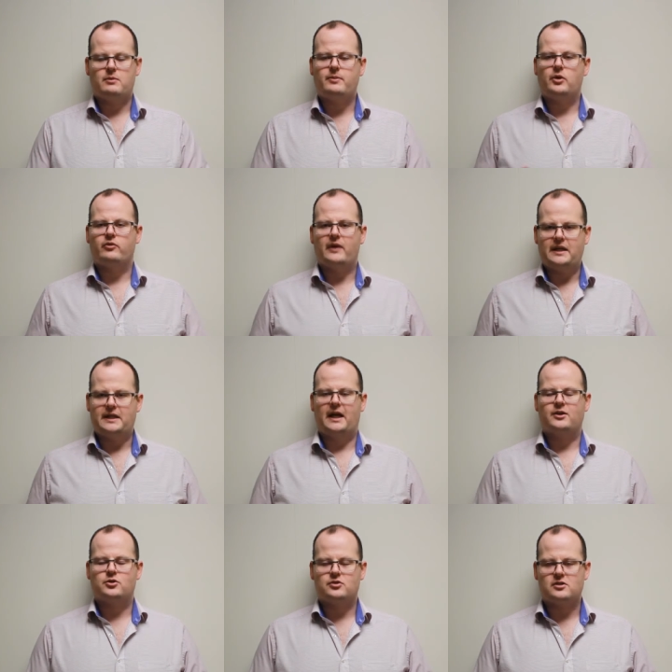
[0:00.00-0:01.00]
Maybe you'll find the
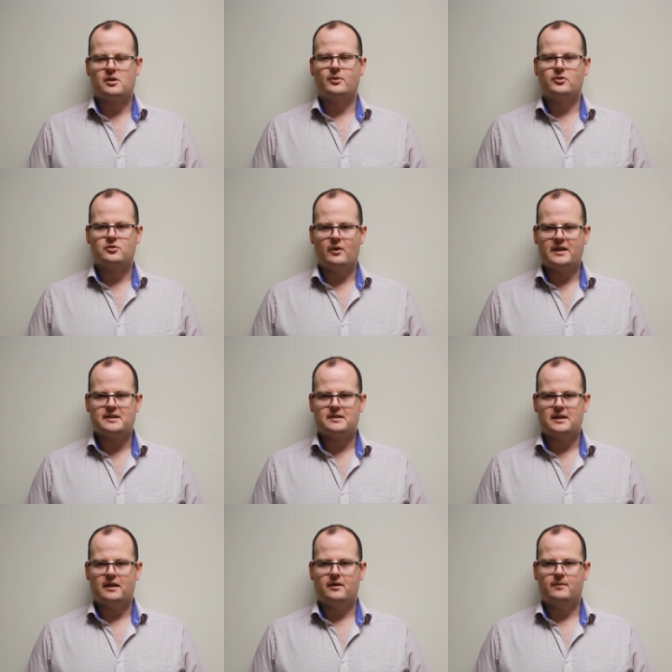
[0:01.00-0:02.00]
answers to some of those
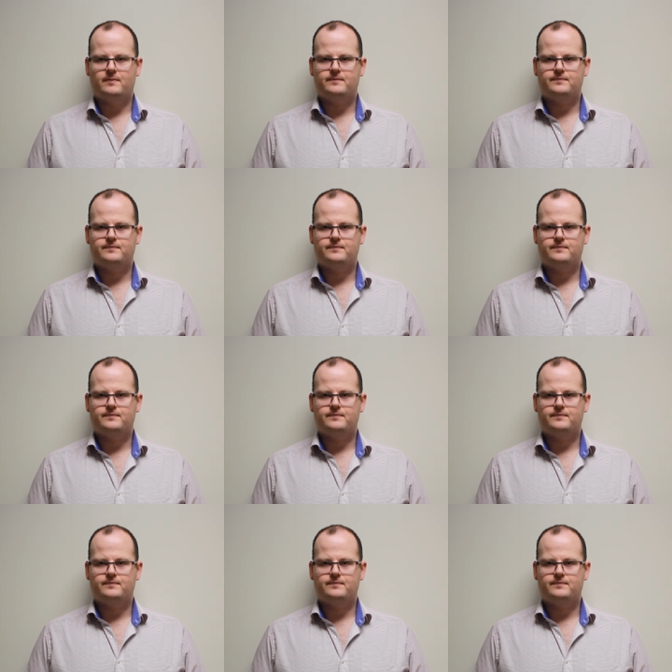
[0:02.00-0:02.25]
questions here.